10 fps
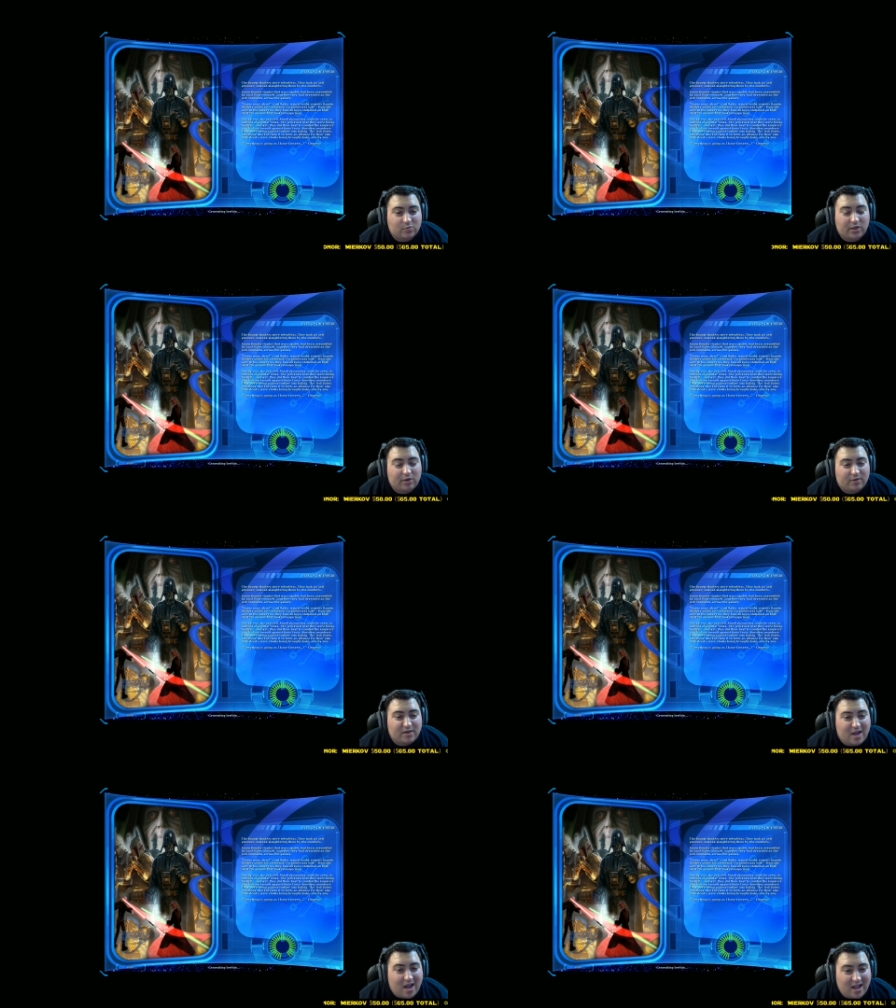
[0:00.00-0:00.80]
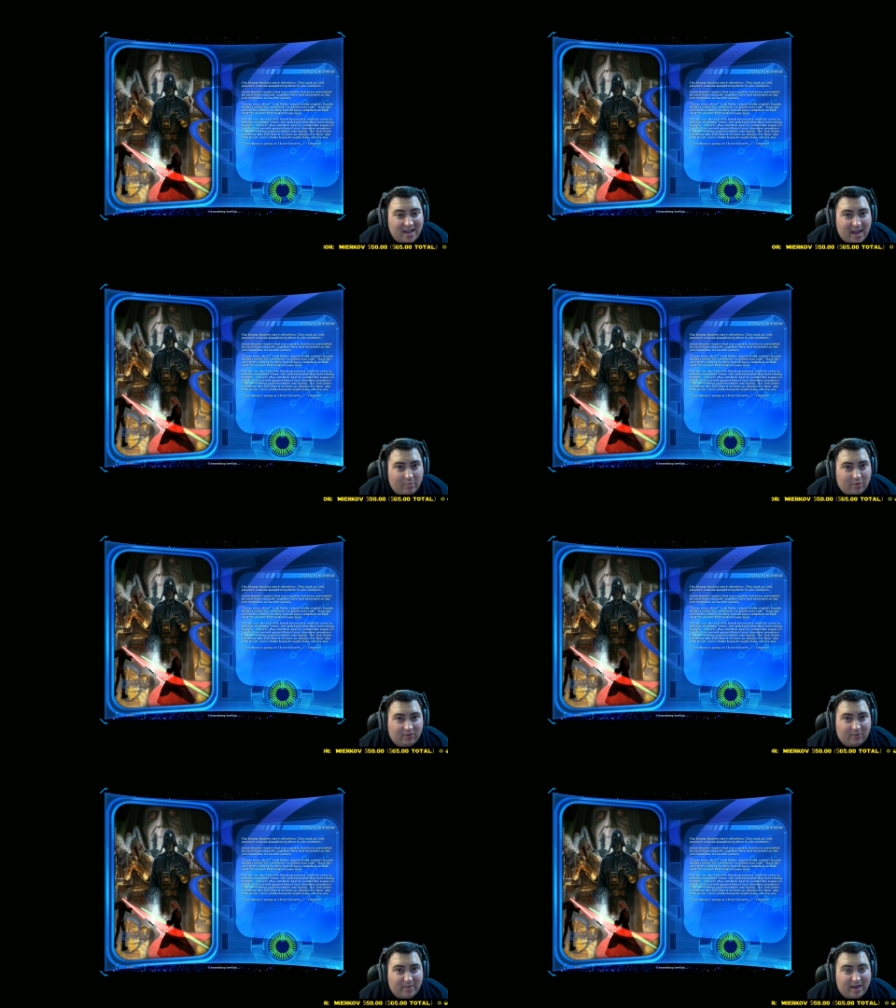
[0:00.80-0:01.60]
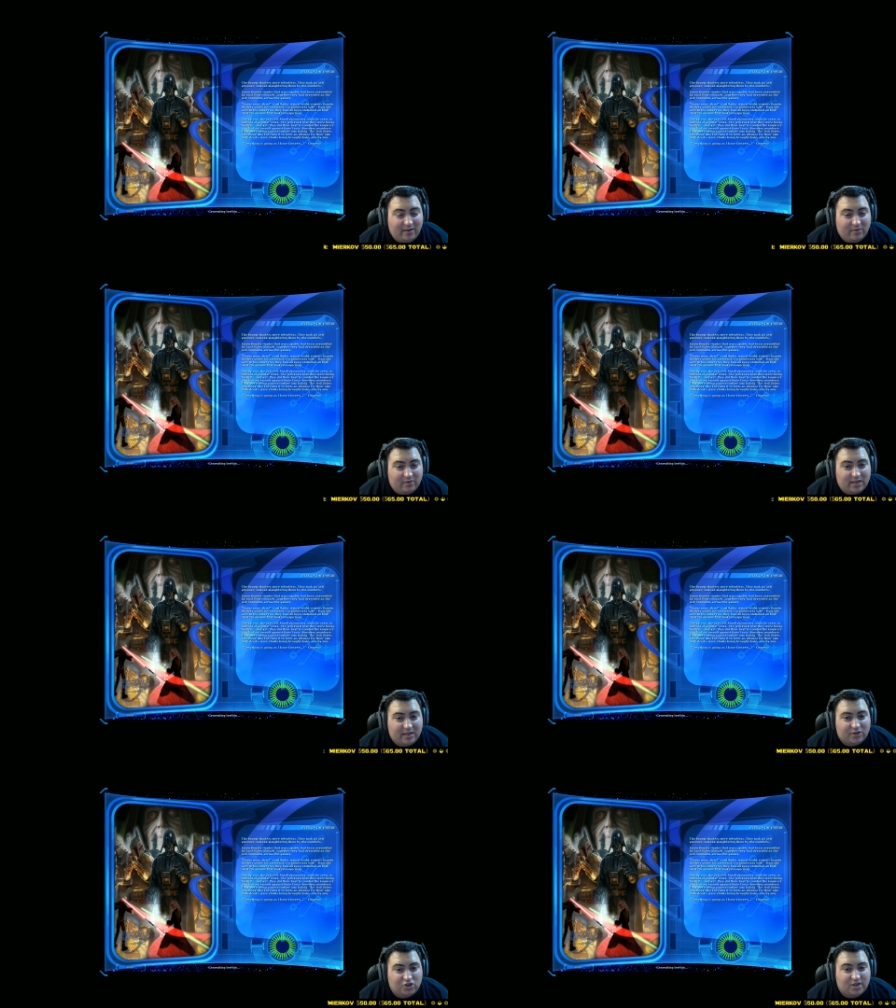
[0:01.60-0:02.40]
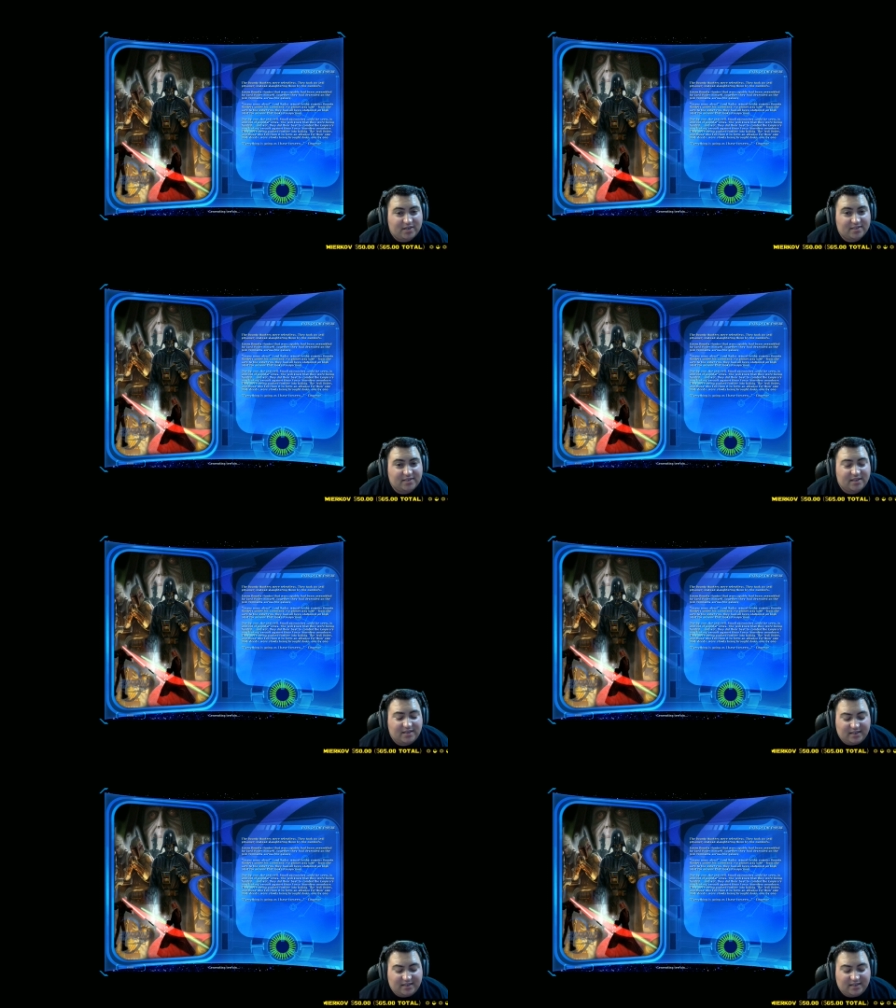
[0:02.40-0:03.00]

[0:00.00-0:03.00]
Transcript: what you're not able to manually adjust